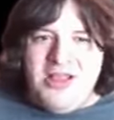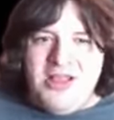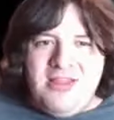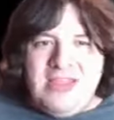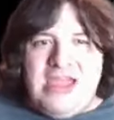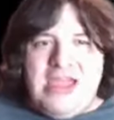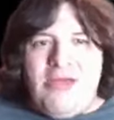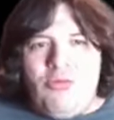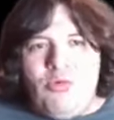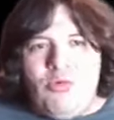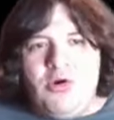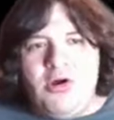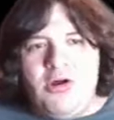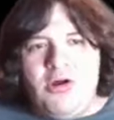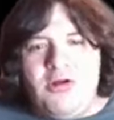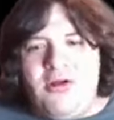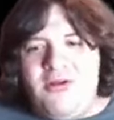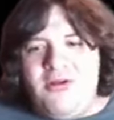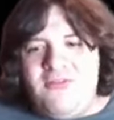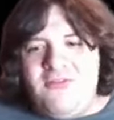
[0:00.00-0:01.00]
that
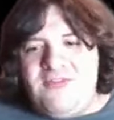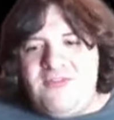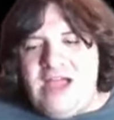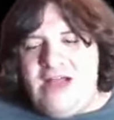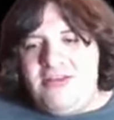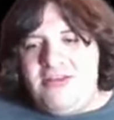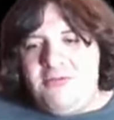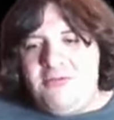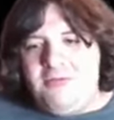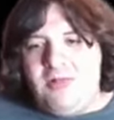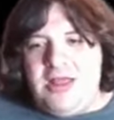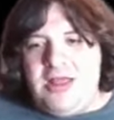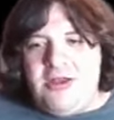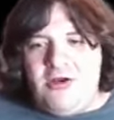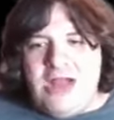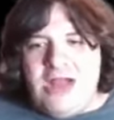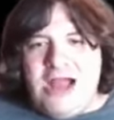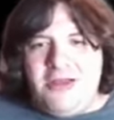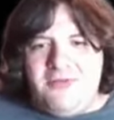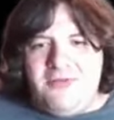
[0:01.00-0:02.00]
were found to later
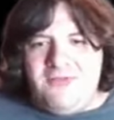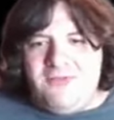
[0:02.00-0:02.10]
out